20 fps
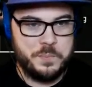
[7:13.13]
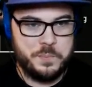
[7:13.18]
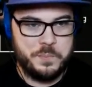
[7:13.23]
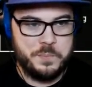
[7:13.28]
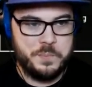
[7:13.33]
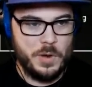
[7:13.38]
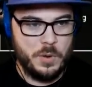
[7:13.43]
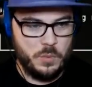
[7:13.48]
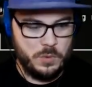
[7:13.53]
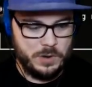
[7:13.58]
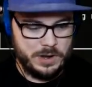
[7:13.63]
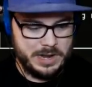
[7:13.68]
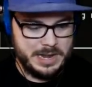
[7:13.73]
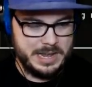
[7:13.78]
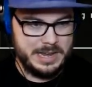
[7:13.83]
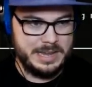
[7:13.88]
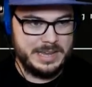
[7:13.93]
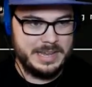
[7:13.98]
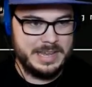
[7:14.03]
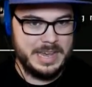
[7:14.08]
But we're going
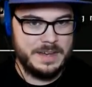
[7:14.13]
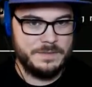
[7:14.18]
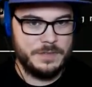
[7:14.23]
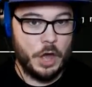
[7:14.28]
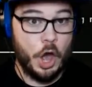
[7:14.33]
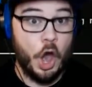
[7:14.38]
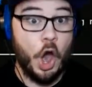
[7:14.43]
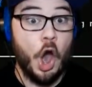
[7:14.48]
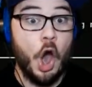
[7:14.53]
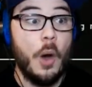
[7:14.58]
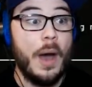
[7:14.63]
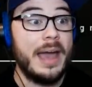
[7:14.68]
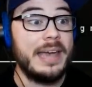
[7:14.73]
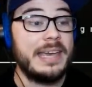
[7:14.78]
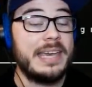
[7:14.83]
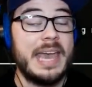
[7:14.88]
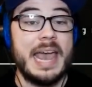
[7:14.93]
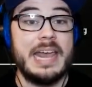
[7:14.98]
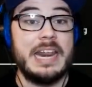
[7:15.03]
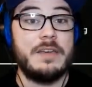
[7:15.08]
to give... Oh, I
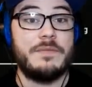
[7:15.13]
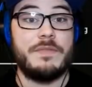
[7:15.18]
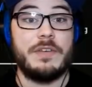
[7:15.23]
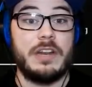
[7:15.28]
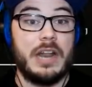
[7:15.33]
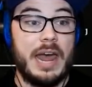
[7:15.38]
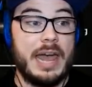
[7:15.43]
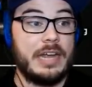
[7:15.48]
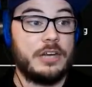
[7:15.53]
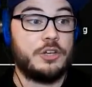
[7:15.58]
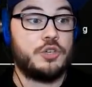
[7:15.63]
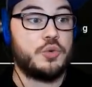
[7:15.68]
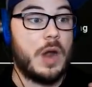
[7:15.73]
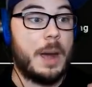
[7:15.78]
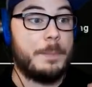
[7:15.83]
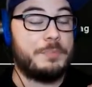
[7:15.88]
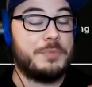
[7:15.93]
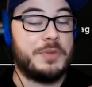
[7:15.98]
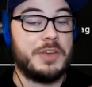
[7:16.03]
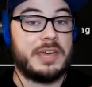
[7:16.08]
can't even, like,
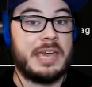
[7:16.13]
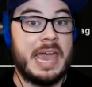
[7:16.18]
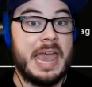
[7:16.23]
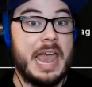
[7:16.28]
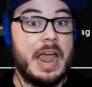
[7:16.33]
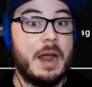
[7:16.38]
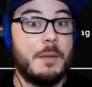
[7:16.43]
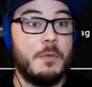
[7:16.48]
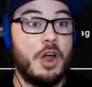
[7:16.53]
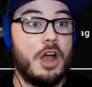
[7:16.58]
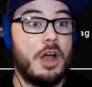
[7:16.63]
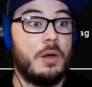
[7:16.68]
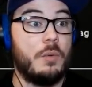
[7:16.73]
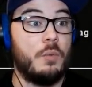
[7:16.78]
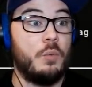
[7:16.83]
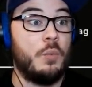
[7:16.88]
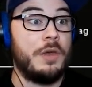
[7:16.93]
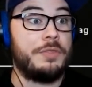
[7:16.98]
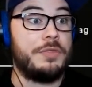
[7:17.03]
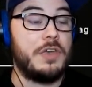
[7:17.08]
drop the camera
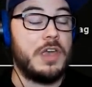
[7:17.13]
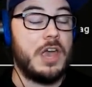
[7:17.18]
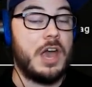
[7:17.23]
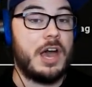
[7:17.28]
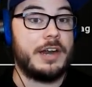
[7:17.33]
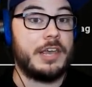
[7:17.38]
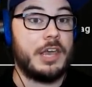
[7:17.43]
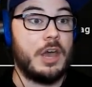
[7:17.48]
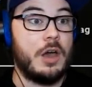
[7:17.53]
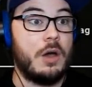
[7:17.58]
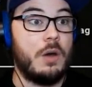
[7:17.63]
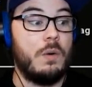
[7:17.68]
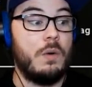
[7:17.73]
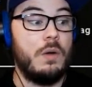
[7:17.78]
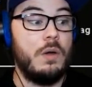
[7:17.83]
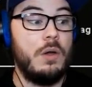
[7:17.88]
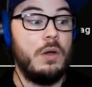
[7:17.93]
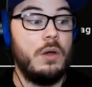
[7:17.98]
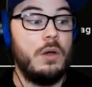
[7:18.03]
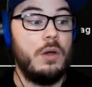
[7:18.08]
with the audio.
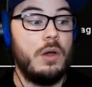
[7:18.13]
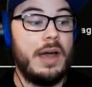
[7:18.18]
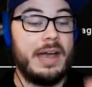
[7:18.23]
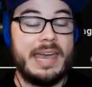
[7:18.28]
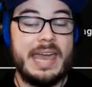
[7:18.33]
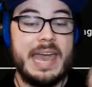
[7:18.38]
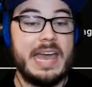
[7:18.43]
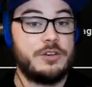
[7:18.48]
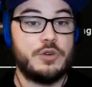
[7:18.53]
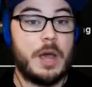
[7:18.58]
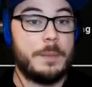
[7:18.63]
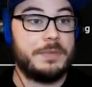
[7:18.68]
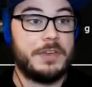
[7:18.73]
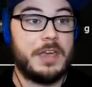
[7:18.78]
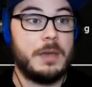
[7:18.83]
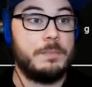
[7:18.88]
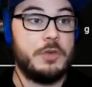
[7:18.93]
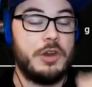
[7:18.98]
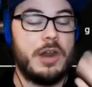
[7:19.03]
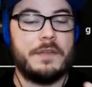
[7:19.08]
I can't drop the
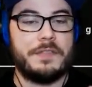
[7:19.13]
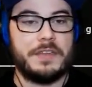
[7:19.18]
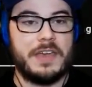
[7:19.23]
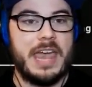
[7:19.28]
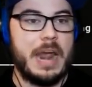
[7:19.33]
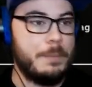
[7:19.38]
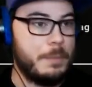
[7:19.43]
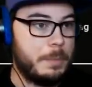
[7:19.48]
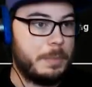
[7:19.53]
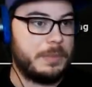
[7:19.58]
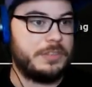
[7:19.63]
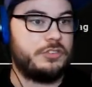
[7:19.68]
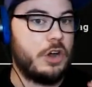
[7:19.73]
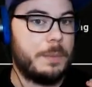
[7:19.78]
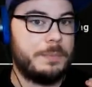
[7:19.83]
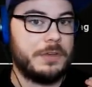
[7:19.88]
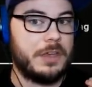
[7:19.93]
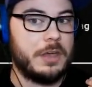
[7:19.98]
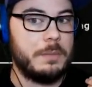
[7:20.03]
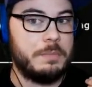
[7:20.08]
computer... Not the camera, but
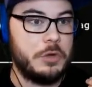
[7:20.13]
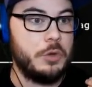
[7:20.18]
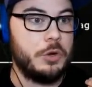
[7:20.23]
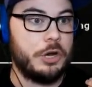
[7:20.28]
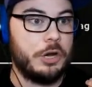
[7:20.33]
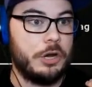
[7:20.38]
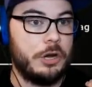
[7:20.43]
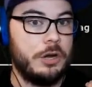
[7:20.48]
drop the computer.